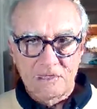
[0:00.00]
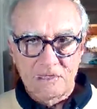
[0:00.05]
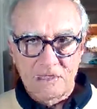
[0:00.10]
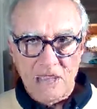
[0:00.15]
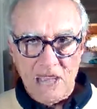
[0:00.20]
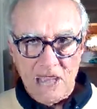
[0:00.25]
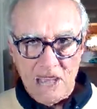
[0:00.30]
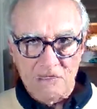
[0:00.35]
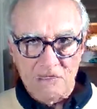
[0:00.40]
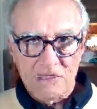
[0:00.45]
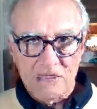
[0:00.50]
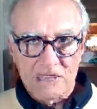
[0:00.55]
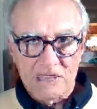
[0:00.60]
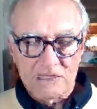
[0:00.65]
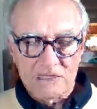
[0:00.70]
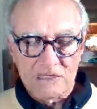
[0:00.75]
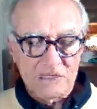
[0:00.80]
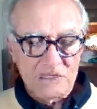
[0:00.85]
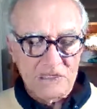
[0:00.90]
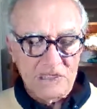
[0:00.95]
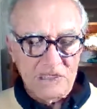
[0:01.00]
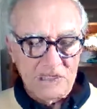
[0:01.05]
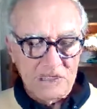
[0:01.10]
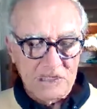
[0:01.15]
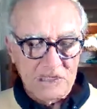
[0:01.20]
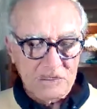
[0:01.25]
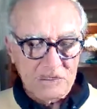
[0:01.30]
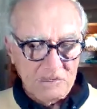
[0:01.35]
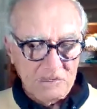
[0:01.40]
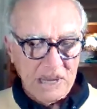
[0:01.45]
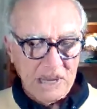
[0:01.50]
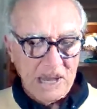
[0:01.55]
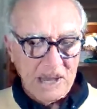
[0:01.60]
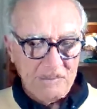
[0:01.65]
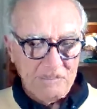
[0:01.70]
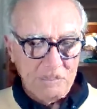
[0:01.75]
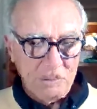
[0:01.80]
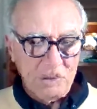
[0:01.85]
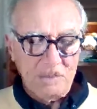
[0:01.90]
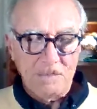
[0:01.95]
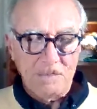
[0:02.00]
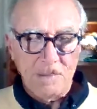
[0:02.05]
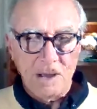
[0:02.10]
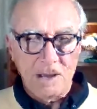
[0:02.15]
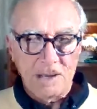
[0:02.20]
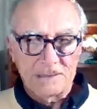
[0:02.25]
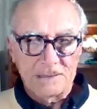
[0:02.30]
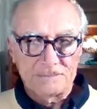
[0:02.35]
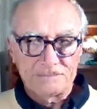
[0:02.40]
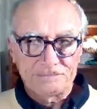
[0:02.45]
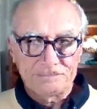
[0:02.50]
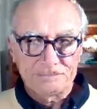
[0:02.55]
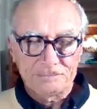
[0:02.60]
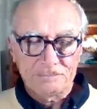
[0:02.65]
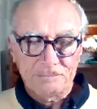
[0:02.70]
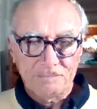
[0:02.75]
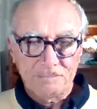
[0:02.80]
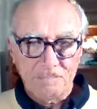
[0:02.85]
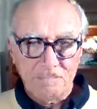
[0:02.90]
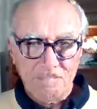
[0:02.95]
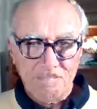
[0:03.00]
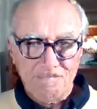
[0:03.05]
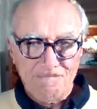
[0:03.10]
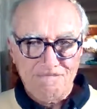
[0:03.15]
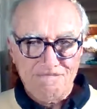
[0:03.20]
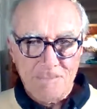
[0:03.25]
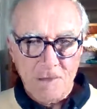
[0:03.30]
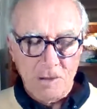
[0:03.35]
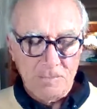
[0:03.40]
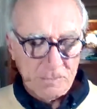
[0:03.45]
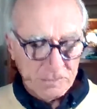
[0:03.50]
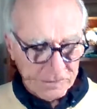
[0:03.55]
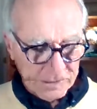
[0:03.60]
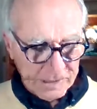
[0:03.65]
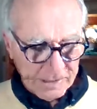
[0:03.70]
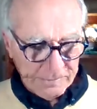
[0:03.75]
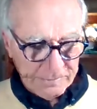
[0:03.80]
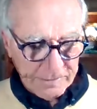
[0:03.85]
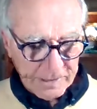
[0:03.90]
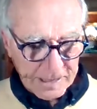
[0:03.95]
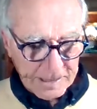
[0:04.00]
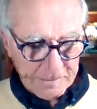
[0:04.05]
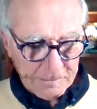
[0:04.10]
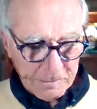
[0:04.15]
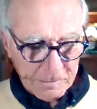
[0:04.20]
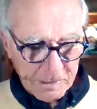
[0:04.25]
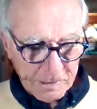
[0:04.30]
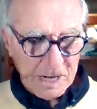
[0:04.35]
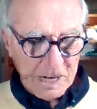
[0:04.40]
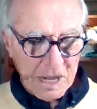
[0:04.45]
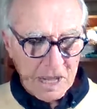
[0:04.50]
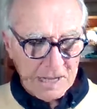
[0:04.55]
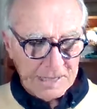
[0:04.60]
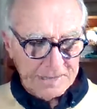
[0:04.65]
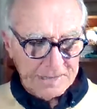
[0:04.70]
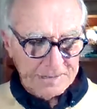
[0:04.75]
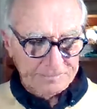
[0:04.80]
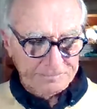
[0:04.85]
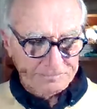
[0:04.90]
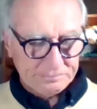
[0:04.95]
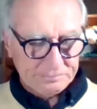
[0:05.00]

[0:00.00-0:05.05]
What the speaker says: how things exist, we have Buddha mind. No more suffering, we're enlightened.